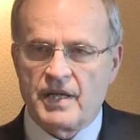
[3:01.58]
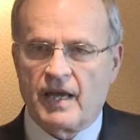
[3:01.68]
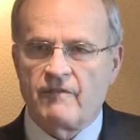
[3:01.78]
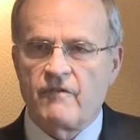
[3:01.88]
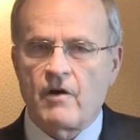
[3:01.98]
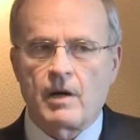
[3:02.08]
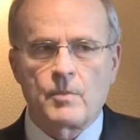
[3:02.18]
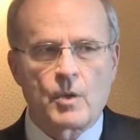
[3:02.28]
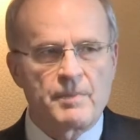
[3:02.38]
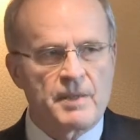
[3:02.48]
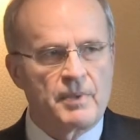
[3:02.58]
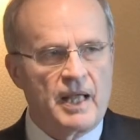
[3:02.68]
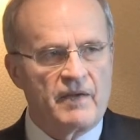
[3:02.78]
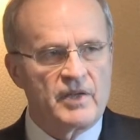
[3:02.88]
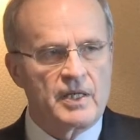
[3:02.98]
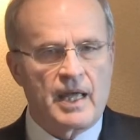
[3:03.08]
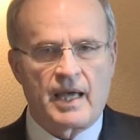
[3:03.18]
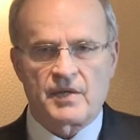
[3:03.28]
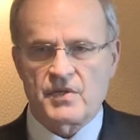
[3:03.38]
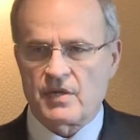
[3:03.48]
to have far more people having
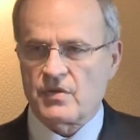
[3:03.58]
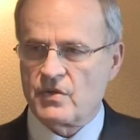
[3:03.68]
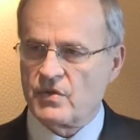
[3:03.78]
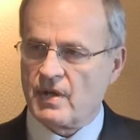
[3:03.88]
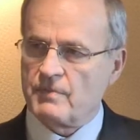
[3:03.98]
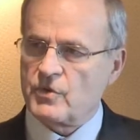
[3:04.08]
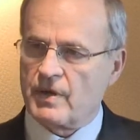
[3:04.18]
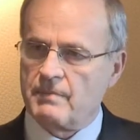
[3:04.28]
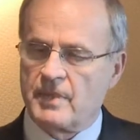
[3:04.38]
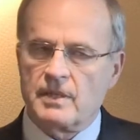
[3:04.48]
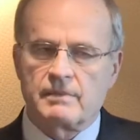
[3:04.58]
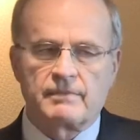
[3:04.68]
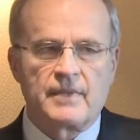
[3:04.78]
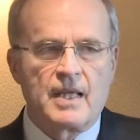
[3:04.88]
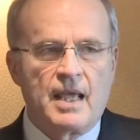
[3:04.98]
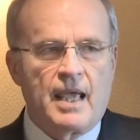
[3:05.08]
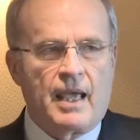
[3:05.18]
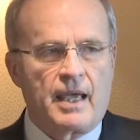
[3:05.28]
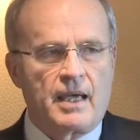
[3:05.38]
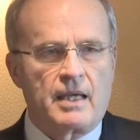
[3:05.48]
access to some treatment.
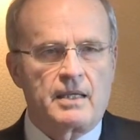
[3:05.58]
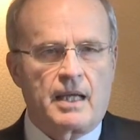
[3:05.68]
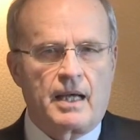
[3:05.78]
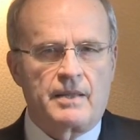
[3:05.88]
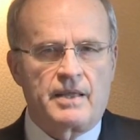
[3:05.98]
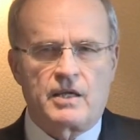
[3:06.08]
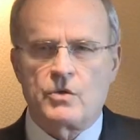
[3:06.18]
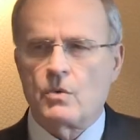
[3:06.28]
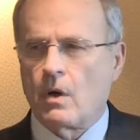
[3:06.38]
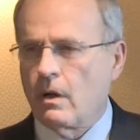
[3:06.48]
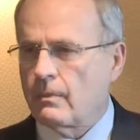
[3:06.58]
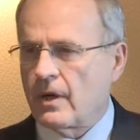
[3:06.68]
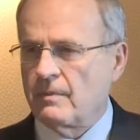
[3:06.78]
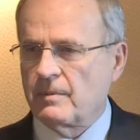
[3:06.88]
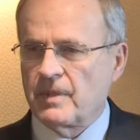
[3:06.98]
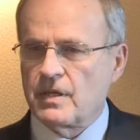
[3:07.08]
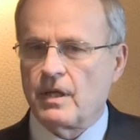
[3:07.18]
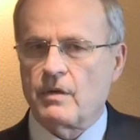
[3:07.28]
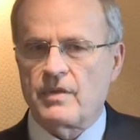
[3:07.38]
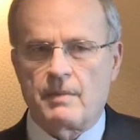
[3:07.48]
And I think you all probably
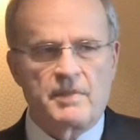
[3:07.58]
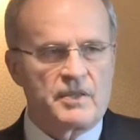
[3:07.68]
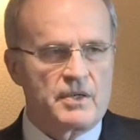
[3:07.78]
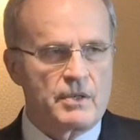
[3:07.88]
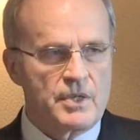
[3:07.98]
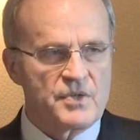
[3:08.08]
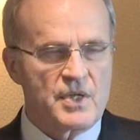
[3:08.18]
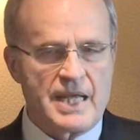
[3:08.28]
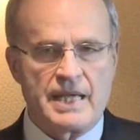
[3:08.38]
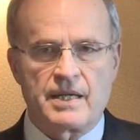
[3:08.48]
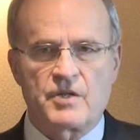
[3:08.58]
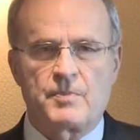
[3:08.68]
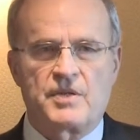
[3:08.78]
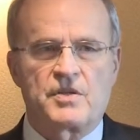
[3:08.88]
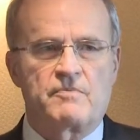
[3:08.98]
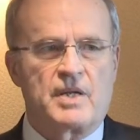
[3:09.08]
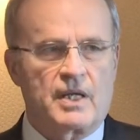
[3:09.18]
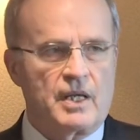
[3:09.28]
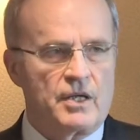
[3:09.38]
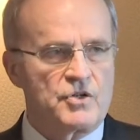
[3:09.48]
know that methadone is an inexpensive
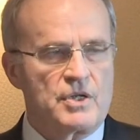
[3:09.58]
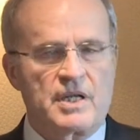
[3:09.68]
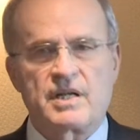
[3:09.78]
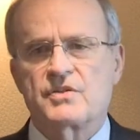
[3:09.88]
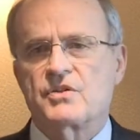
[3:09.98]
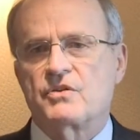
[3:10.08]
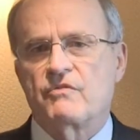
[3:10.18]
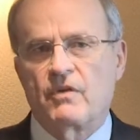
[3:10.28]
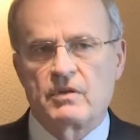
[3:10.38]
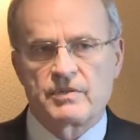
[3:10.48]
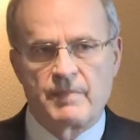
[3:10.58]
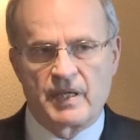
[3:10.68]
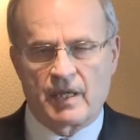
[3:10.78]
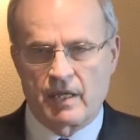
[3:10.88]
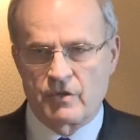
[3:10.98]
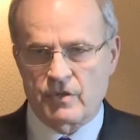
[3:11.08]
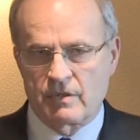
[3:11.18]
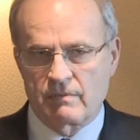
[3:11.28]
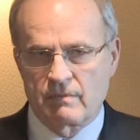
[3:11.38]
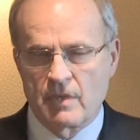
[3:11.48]
medication and it's a default
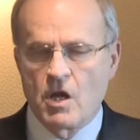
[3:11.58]
medication.